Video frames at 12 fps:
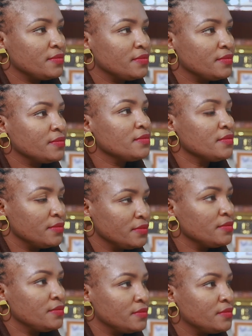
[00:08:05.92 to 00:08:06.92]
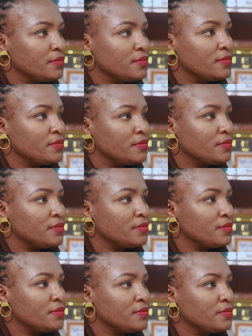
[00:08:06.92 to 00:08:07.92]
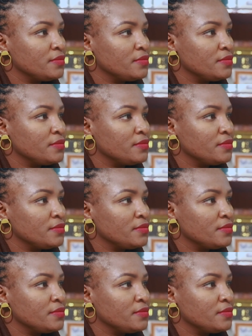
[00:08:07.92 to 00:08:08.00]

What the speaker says: Yeah. So our next intake will be in